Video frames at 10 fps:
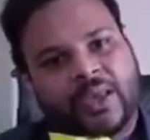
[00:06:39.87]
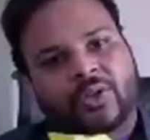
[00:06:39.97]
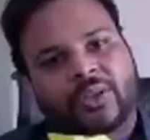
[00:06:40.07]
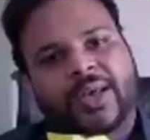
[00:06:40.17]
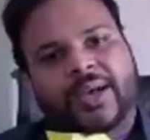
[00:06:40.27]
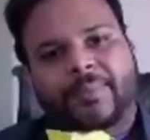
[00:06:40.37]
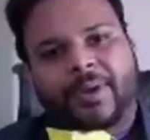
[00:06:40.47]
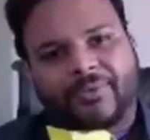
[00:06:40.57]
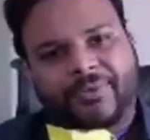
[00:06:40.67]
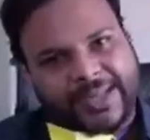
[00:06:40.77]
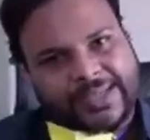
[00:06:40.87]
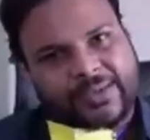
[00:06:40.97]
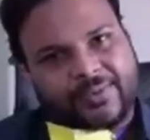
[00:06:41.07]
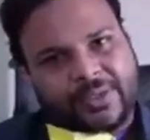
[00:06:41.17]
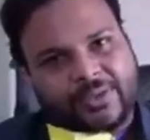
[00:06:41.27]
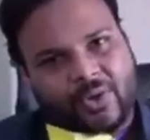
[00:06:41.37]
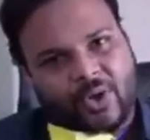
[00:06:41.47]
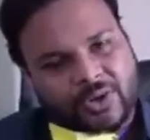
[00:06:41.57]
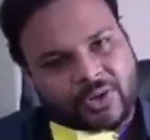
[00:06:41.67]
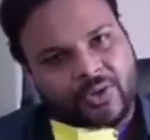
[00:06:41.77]
So there are a couple of tests which we
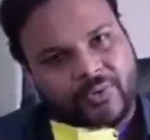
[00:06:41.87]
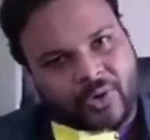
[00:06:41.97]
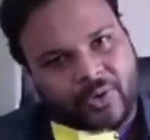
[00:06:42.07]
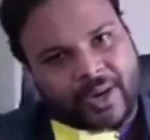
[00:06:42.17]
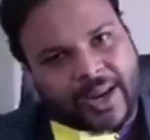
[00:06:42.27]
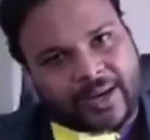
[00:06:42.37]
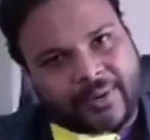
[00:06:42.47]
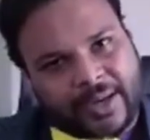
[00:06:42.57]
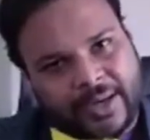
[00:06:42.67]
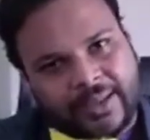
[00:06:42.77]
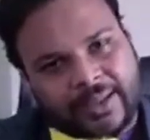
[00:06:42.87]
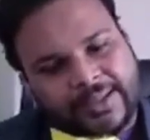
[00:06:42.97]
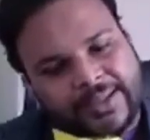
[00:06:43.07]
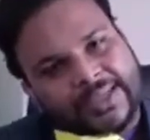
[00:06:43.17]
also do for overactivity.